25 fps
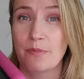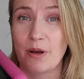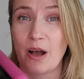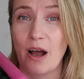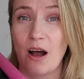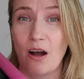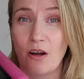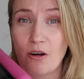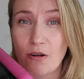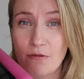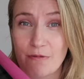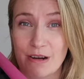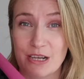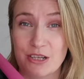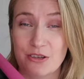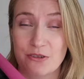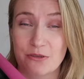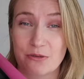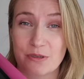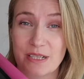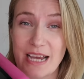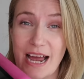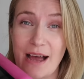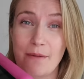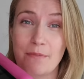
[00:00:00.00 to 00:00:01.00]
but our
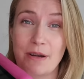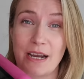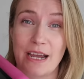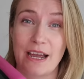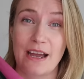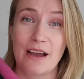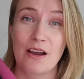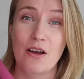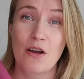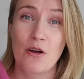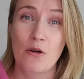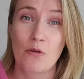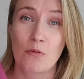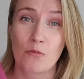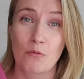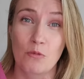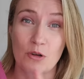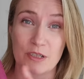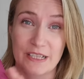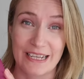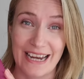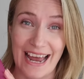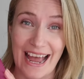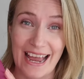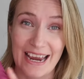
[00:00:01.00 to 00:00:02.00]
original tablet
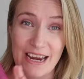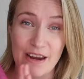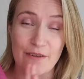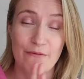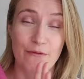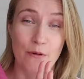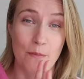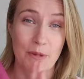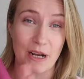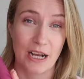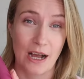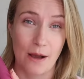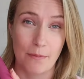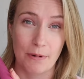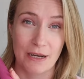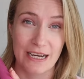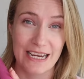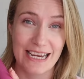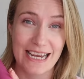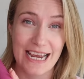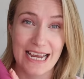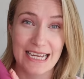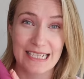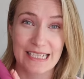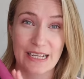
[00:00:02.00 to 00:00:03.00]
was an 8 from a couple
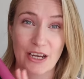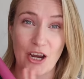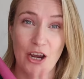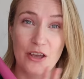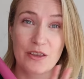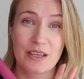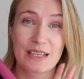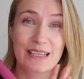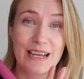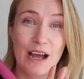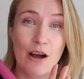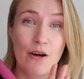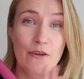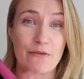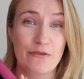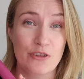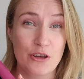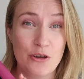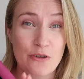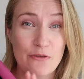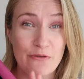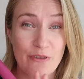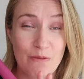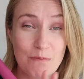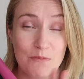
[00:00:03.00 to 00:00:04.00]
of years ago. There's now
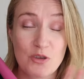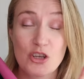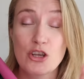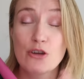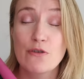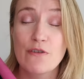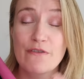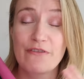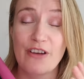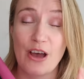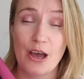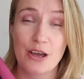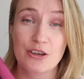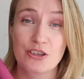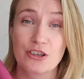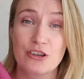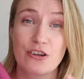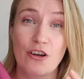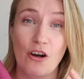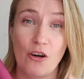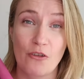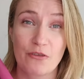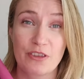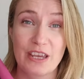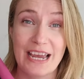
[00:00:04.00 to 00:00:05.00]
a newer
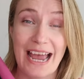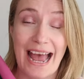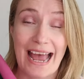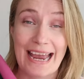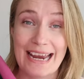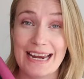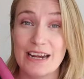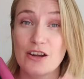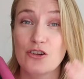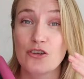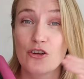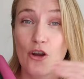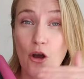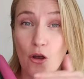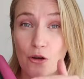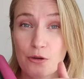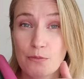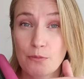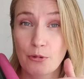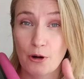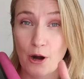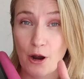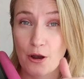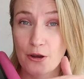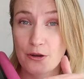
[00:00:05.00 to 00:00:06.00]
version of the 8
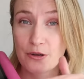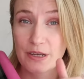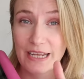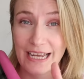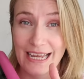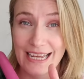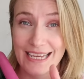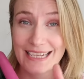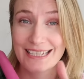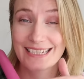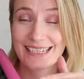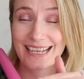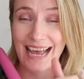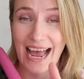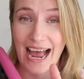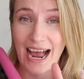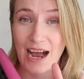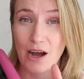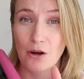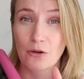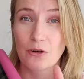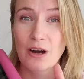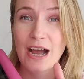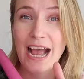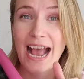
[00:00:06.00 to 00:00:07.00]
non-pro kids
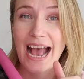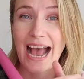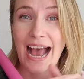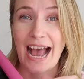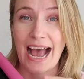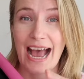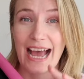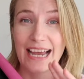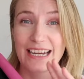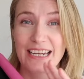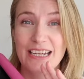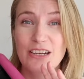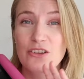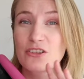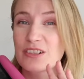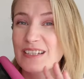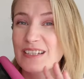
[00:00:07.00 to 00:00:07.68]
out, and it